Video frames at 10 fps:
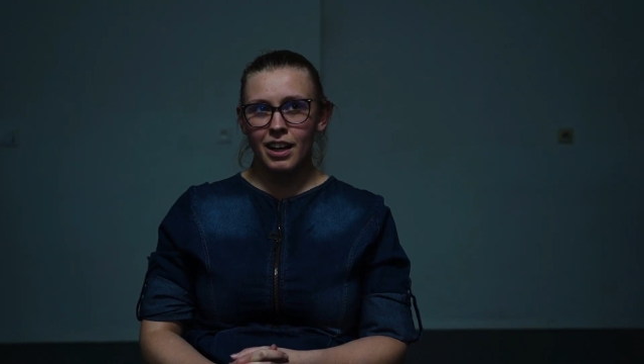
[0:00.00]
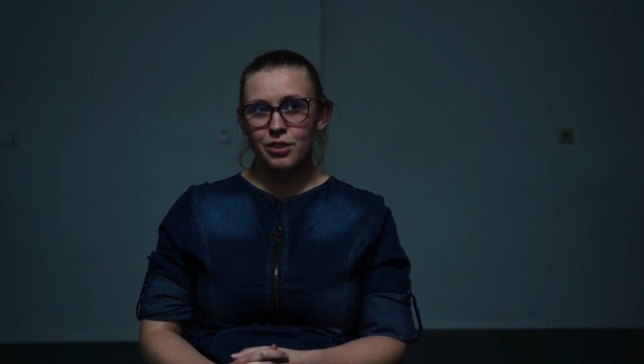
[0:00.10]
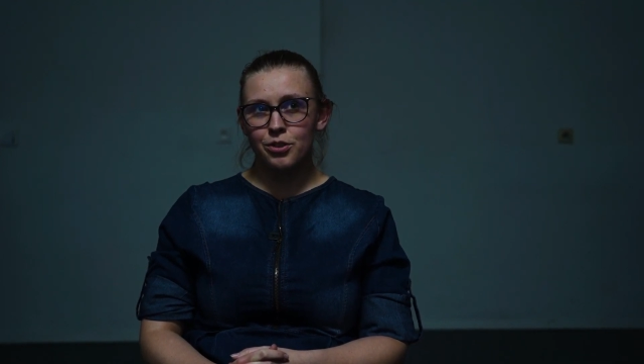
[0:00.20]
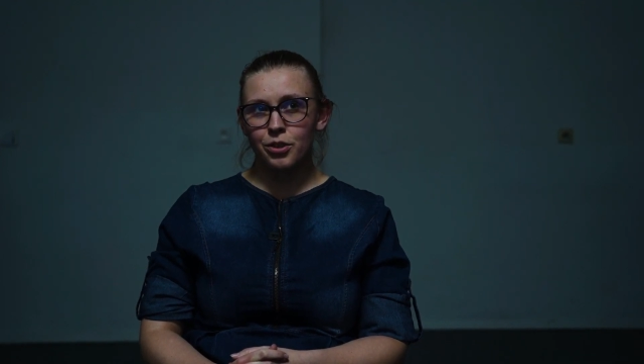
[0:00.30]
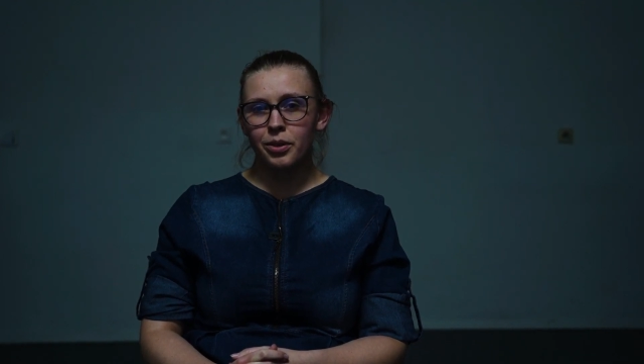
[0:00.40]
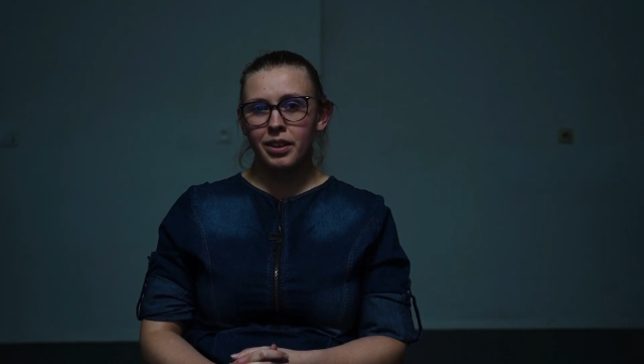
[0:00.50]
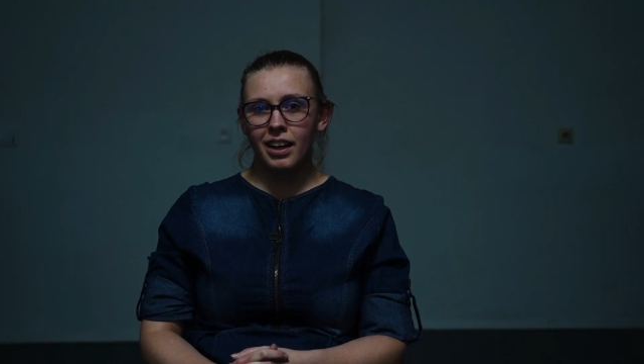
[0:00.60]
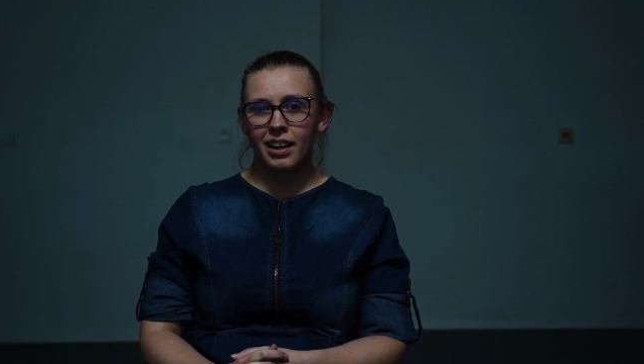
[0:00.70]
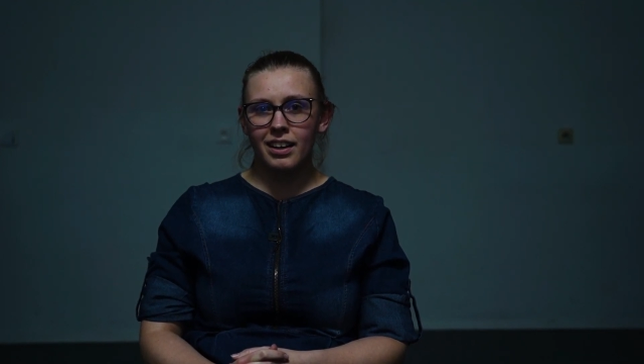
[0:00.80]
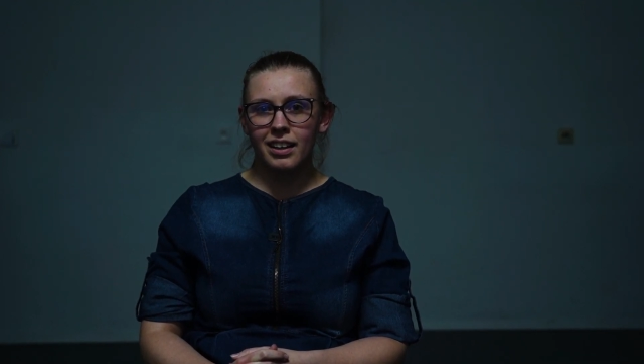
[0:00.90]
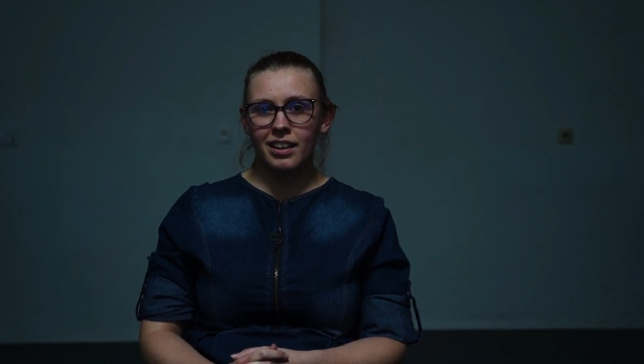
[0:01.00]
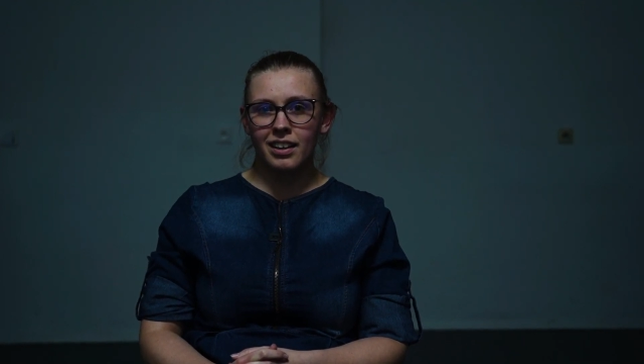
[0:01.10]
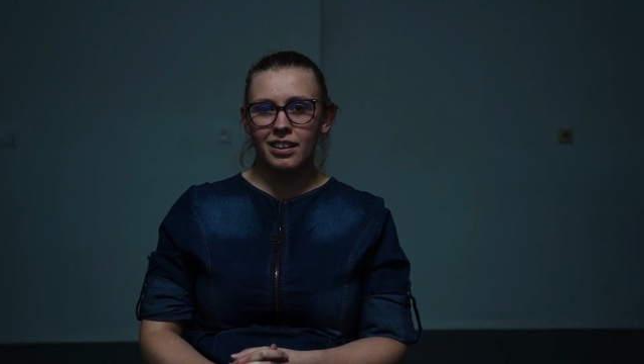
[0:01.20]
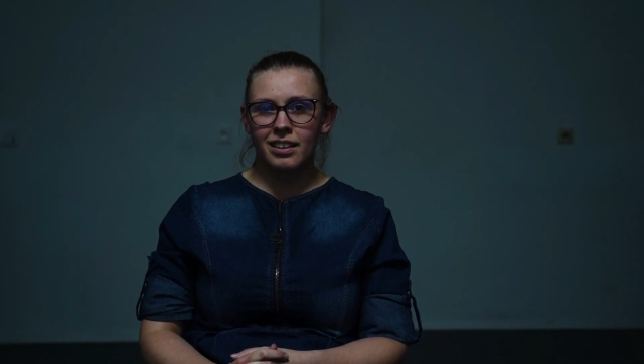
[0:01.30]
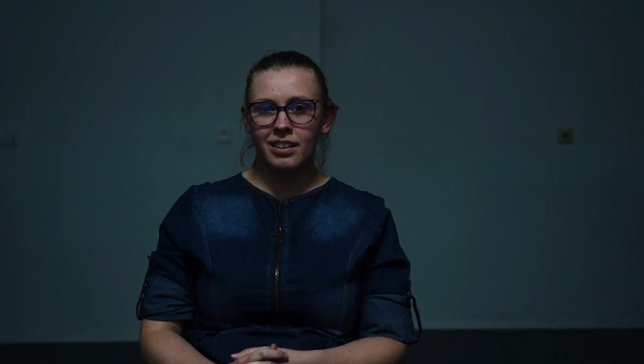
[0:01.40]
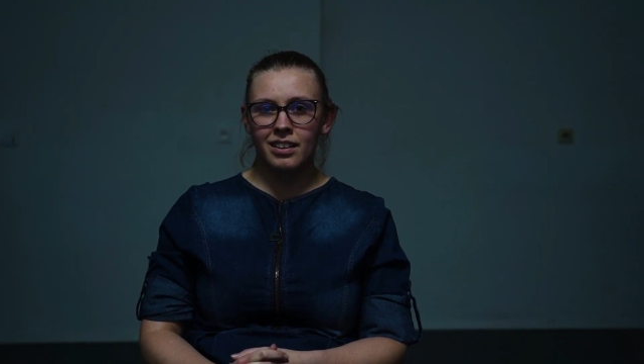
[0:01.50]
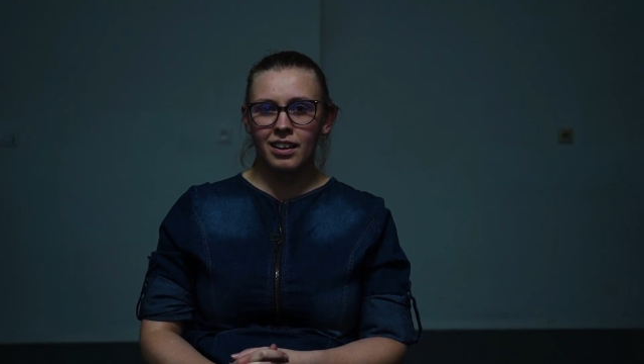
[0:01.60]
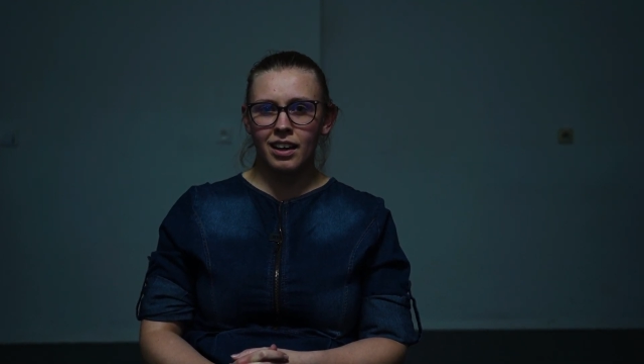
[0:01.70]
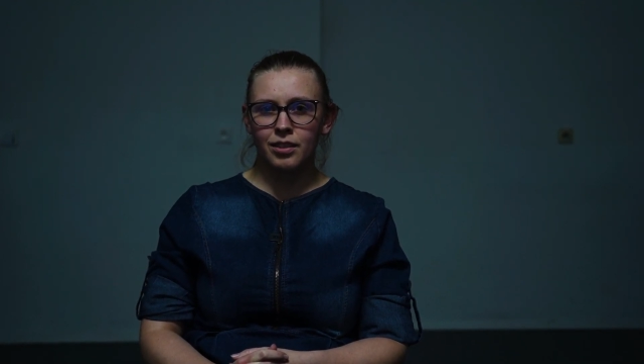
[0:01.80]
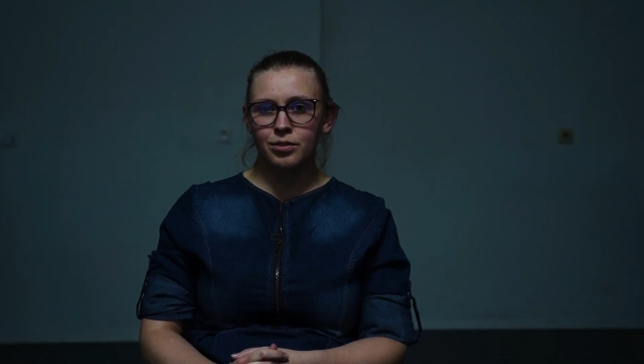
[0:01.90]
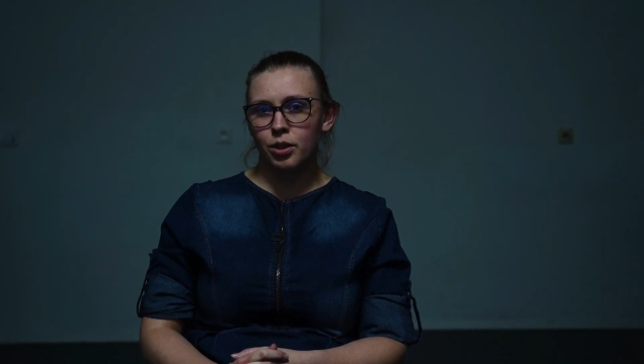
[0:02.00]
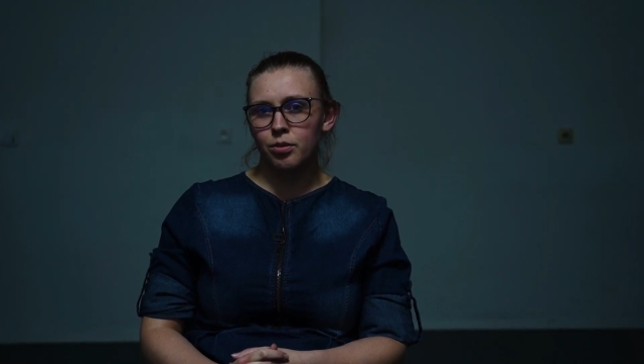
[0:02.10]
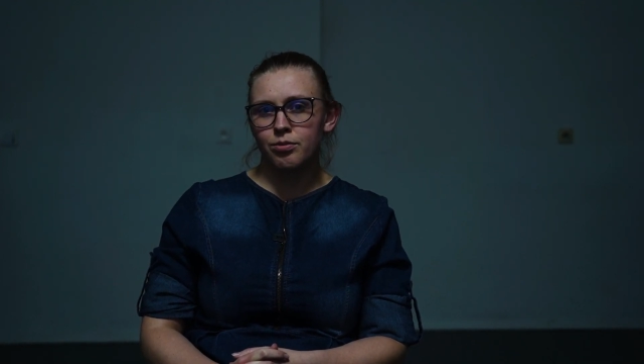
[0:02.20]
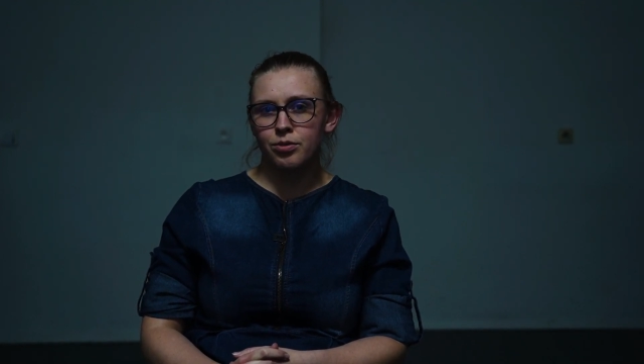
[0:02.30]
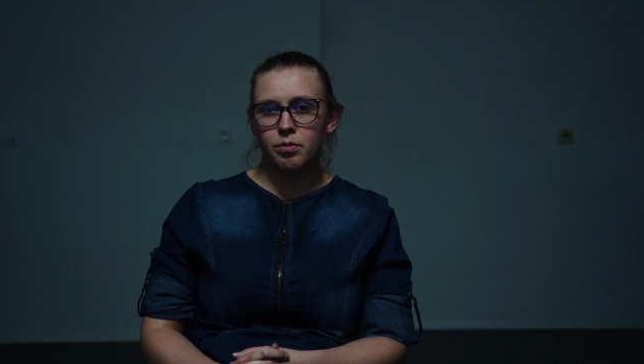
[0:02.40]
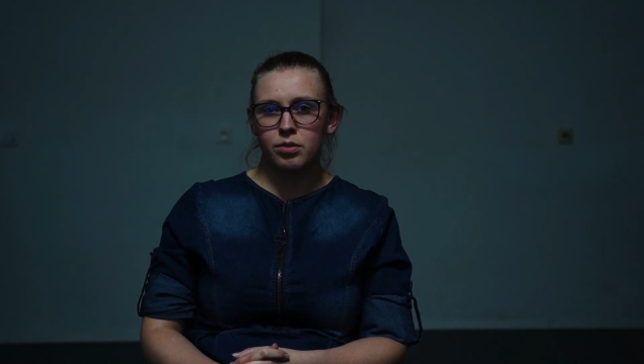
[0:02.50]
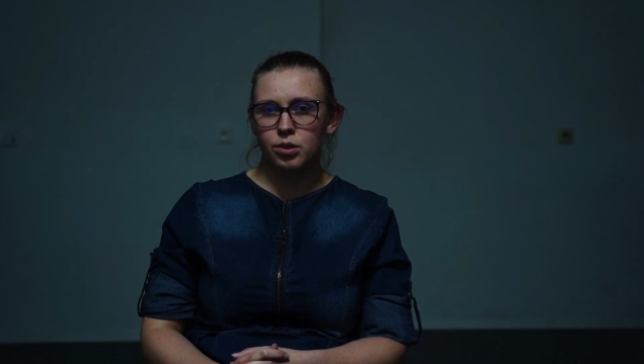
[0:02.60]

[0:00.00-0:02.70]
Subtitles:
a story I've known from